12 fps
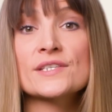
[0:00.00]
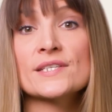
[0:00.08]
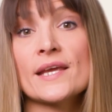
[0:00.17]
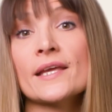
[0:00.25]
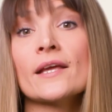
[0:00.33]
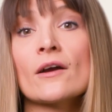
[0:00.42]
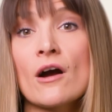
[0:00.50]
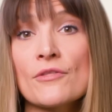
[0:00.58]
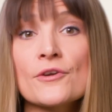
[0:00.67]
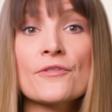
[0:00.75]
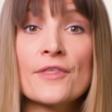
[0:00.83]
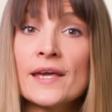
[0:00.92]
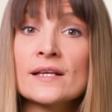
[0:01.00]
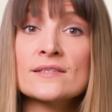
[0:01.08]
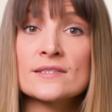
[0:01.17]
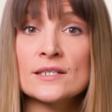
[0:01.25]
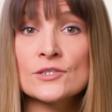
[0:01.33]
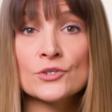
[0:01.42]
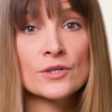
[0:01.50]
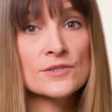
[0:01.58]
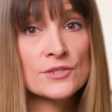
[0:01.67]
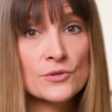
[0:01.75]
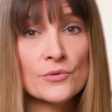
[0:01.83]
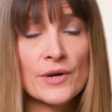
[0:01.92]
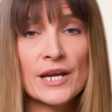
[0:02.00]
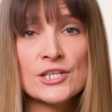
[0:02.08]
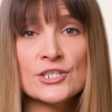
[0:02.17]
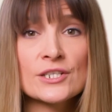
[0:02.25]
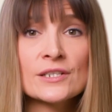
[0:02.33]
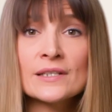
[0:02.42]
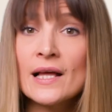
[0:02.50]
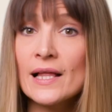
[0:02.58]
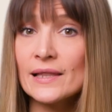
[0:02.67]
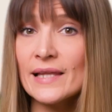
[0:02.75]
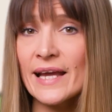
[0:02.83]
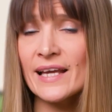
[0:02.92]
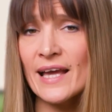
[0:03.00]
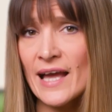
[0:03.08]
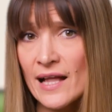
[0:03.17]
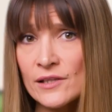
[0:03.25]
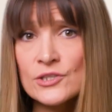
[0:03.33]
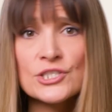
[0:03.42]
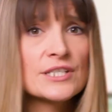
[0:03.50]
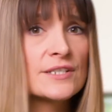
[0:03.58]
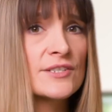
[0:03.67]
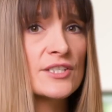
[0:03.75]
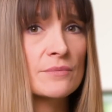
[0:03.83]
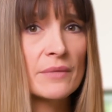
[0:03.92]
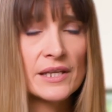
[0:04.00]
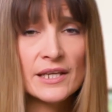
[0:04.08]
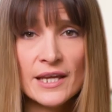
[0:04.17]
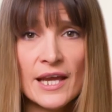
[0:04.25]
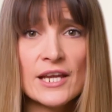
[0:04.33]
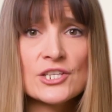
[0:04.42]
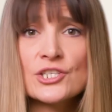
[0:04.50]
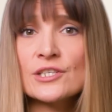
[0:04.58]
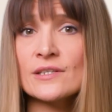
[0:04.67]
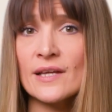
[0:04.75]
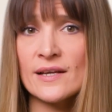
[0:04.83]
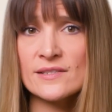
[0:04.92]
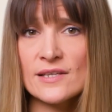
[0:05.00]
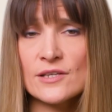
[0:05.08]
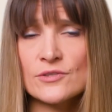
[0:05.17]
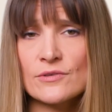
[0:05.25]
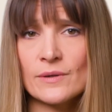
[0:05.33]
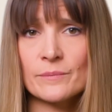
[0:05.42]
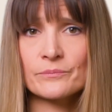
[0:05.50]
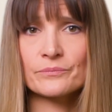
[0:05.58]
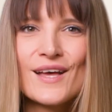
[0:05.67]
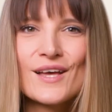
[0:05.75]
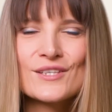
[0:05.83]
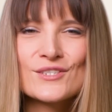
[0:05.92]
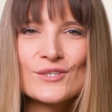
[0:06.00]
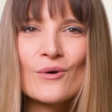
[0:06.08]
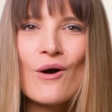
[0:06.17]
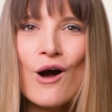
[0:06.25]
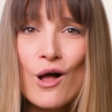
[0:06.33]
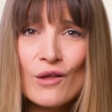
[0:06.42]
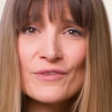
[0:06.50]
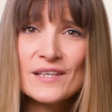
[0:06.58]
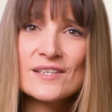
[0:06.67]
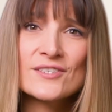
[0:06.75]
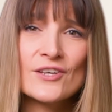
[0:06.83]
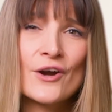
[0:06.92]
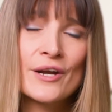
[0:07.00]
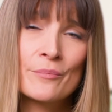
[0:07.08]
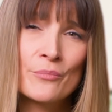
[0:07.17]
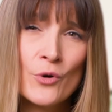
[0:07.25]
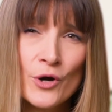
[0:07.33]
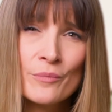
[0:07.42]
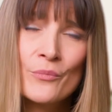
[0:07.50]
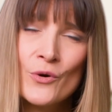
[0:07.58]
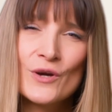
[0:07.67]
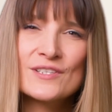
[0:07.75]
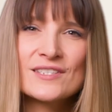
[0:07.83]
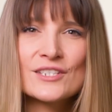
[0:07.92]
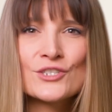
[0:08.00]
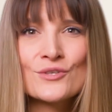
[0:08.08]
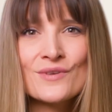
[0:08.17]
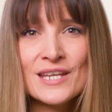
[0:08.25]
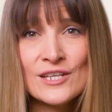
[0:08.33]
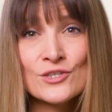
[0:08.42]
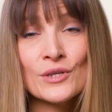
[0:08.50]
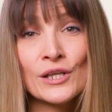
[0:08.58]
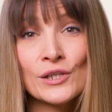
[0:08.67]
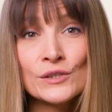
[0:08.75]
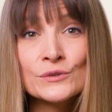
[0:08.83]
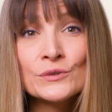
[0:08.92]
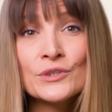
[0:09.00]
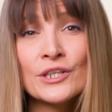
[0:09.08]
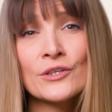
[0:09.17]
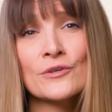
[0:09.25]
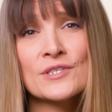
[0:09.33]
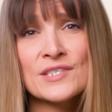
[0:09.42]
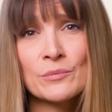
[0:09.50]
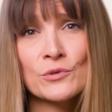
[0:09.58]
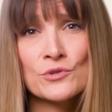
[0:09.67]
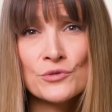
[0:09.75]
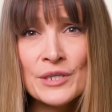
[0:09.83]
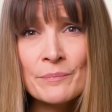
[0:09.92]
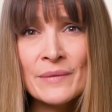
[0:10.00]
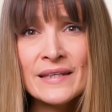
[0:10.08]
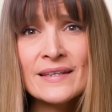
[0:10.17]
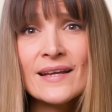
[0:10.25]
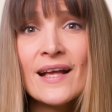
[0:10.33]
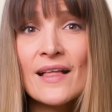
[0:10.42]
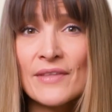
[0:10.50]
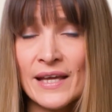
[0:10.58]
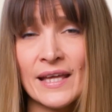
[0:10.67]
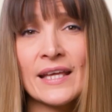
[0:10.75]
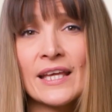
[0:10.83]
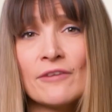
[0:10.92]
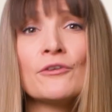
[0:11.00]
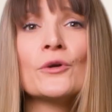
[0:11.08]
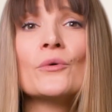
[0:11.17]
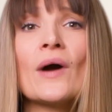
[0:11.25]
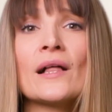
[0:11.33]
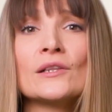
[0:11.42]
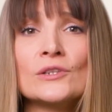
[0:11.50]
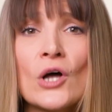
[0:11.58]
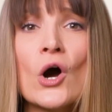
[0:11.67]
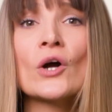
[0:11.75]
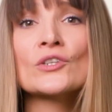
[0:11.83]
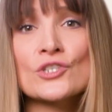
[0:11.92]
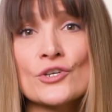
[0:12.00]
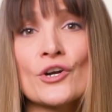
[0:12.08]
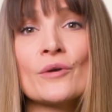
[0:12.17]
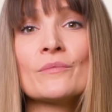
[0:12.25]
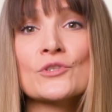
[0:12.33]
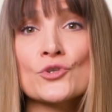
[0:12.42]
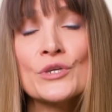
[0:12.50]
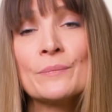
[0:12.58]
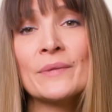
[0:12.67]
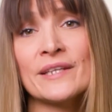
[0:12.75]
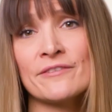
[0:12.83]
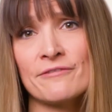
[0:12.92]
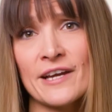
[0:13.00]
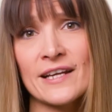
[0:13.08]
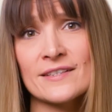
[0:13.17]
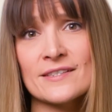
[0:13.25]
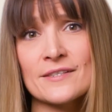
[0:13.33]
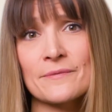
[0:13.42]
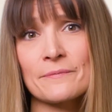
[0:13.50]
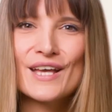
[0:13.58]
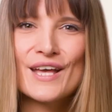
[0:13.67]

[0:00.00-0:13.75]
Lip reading: taking other things into consideration like allergies, medication, etc. So all of these are important points that you need to include in your SIBO treatment that can give you a long-term treatment effect.